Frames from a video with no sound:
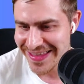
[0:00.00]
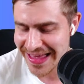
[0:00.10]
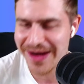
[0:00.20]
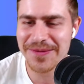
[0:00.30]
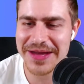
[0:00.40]

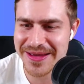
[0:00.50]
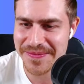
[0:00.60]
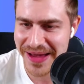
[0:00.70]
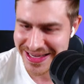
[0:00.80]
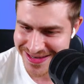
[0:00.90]
That'll be the
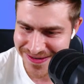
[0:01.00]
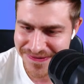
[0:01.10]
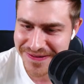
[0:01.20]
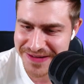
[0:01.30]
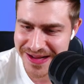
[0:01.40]
best.
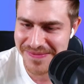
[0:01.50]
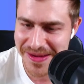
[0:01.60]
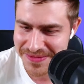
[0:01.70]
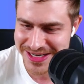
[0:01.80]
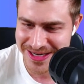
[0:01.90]
50
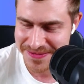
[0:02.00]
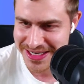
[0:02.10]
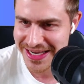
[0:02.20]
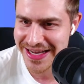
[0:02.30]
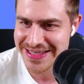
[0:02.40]
memberships
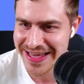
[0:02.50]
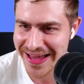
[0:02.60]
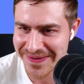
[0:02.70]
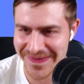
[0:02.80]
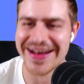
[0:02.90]
and he doesn't
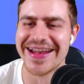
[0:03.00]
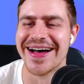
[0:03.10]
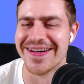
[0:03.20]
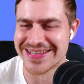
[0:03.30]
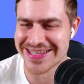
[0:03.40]
get one.
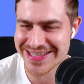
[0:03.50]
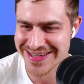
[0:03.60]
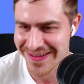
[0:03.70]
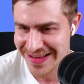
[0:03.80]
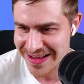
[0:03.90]
I'm just
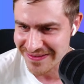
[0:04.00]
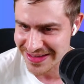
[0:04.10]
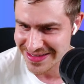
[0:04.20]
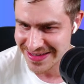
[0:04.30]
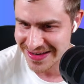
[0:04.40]
joking,
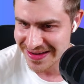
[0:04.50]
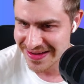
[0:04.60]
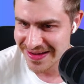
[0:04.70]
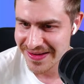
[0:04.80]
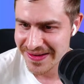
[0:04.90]
Vincent.
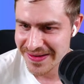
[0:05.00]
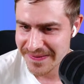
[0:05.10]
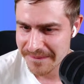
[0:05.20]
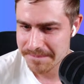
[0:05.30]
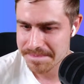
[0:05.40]

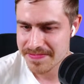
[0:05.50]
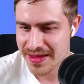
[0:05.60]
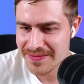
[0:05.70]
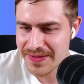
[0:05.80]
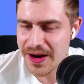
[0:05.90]

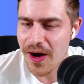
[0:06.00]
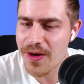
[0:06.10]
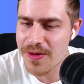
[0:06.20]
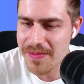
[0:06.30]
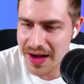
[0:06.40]
But
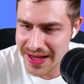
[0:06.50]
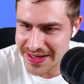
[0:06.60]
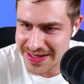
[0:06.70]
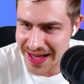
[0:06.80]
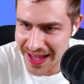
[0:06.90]
oh my
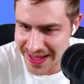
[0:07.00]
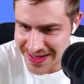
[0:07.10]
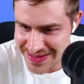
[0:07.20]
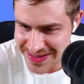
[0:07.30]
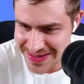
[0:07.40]

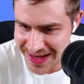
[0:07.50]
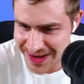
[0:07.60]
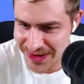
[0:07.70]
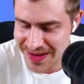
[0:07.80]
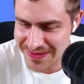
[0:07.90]
days. I
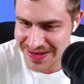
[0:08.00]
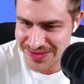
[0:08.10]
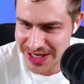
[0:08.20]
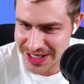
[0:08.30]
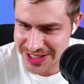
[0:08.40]
can't
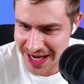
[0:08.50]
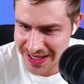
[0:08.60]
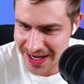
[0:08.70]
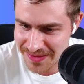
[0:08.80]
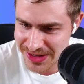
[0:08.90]
even read
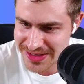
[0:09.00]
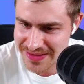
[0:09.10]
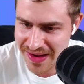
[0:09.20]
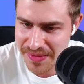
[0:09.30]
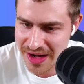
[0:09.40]
chat now because
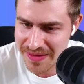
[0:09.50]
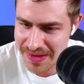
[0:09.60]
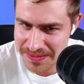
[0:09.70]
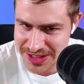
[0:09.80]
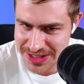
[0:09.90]
of how many
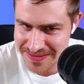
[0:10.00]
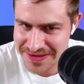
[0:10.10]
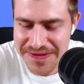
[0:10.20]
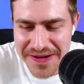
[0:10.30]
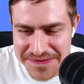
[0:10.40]

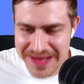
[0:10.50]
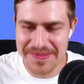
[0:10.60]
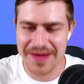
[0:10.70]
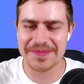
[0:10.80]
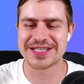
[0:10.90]
memberships. 50
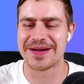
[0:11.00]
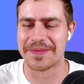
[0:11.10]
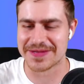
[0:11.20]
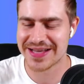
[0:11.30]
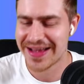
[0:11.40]

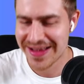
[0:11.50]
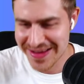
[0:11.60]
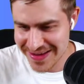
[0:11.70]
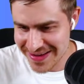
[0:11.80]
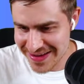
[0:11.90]
memberships.
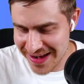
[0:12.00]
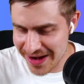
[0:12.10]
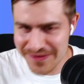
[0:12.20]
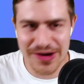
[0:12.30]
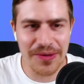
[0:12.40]

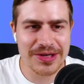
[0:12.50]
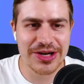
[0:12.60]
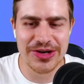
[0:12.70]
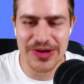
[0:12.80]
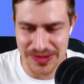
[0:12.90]
I don't even know what
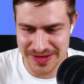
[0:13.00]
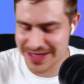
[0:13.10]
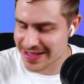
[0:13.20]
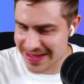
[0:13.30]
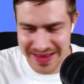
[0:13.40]
to do.
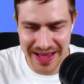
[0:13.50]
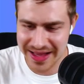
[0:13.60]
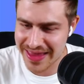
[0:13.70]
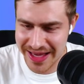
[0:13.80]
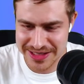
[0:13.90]
Just
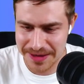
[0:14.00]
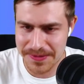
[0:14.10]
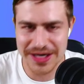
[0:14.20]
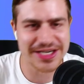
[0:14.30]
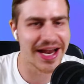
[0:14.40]
like, thanks. I
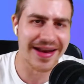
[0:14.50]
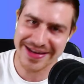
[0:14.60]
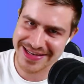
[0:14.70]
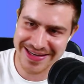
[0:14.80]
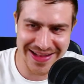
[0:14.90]
appreciate
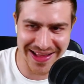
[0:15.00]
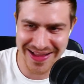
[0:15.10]
it.